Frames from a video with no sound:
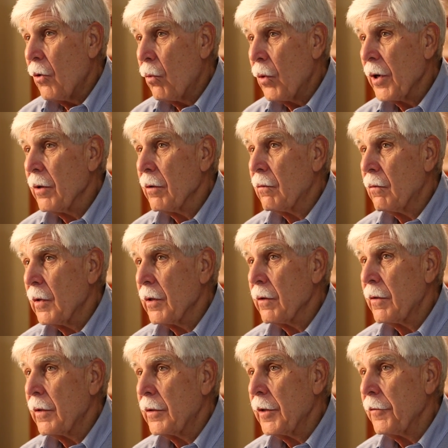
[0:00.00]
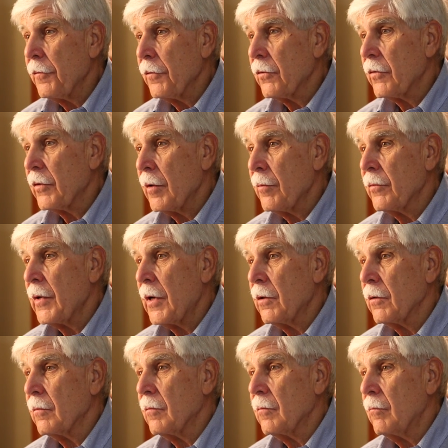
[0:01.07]
Where the difference comes
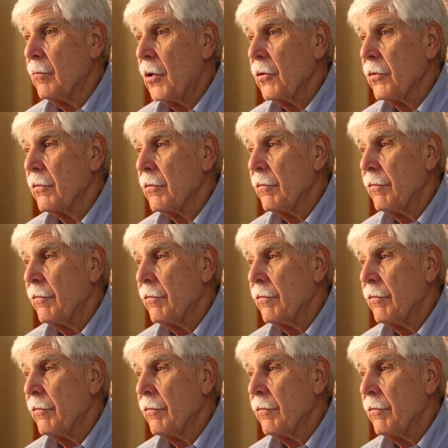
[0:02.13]
out most